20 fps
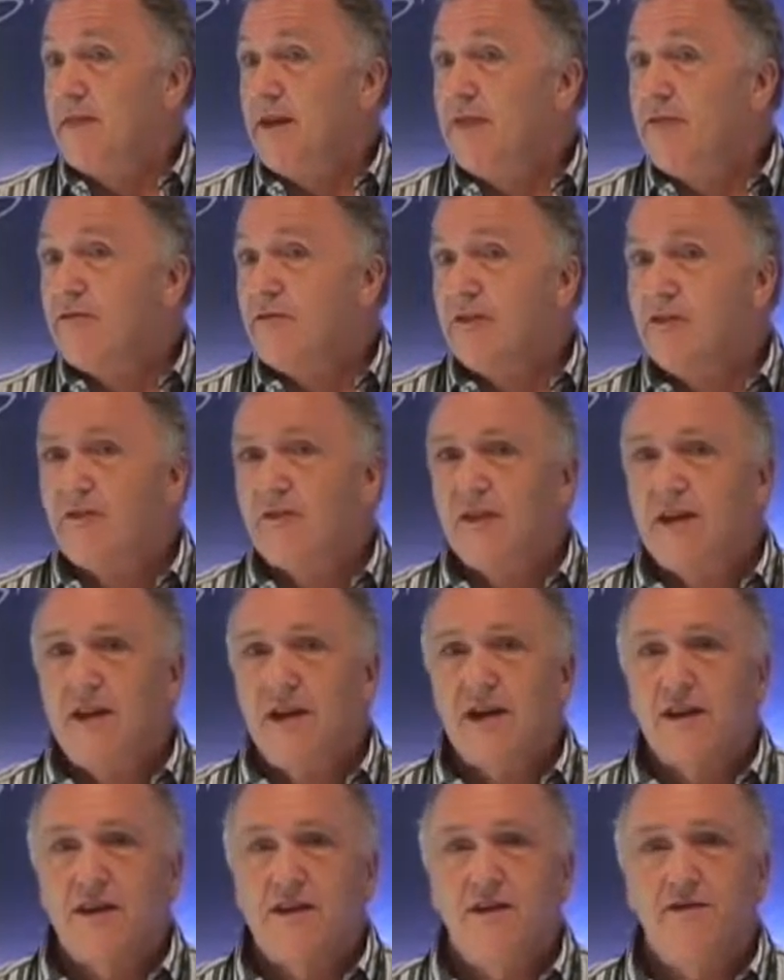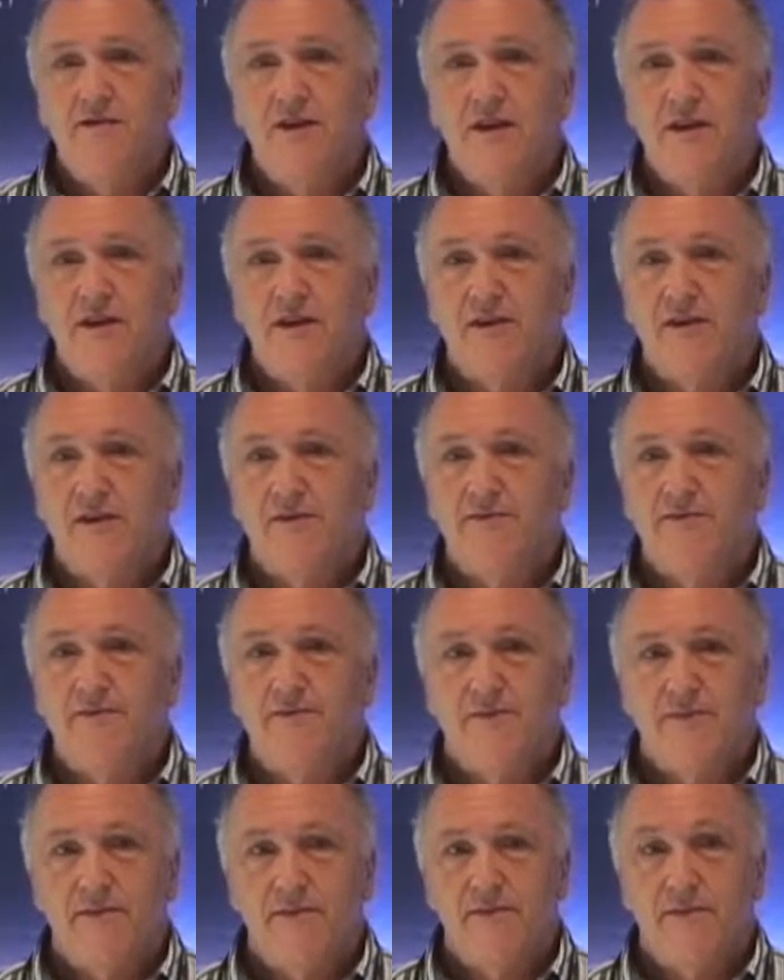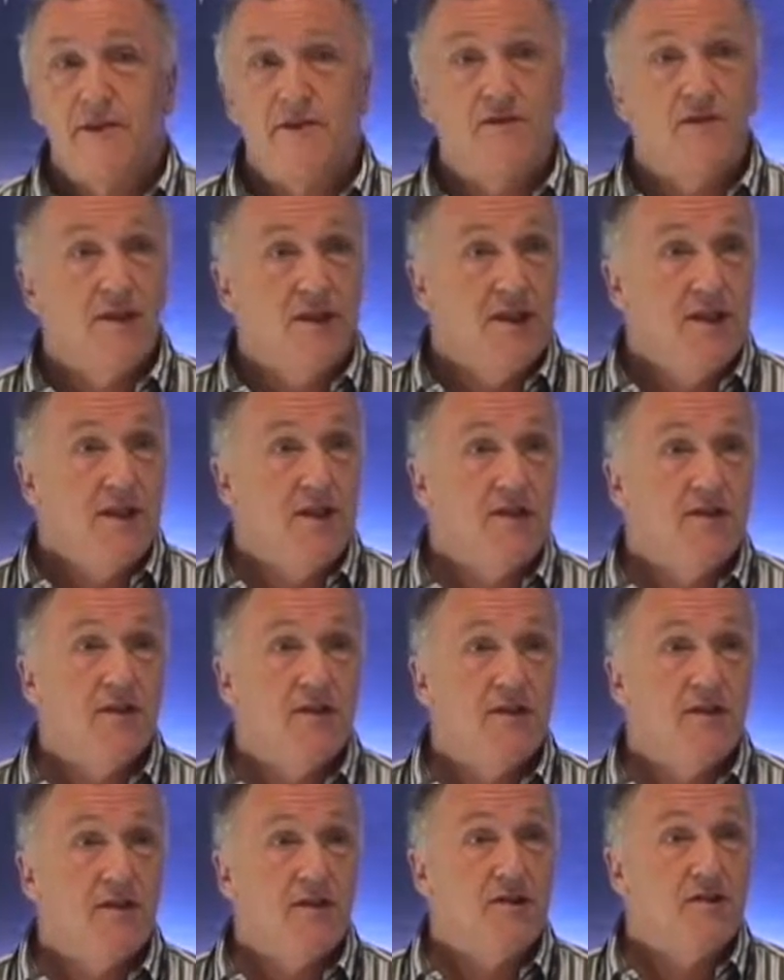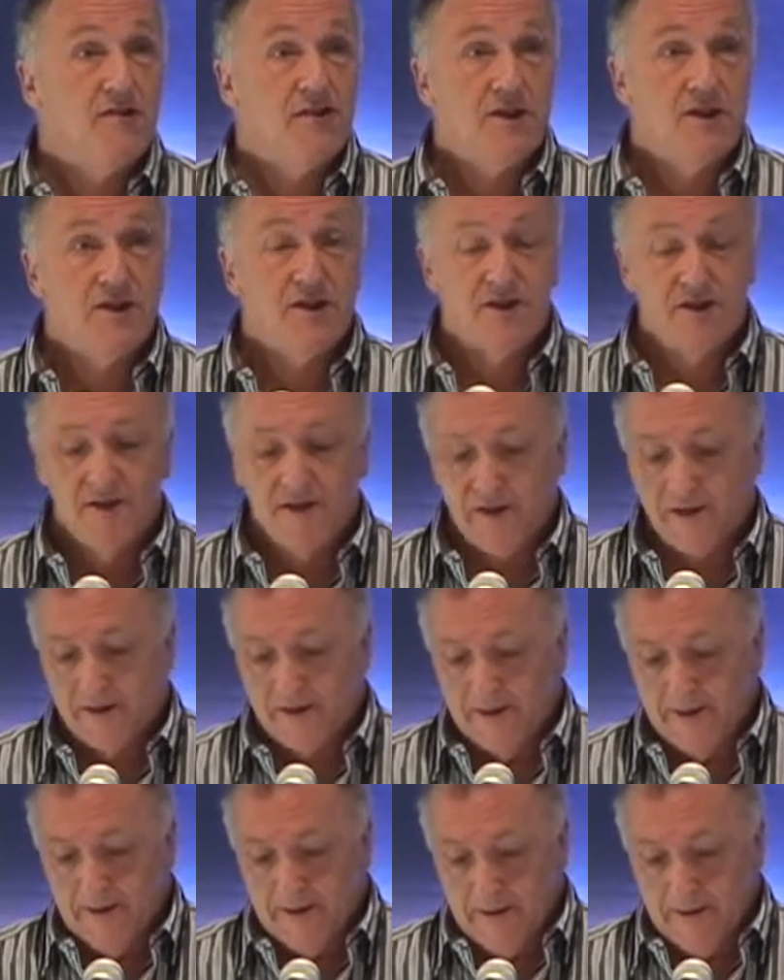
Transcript: interests and activities, different lineages and traditions.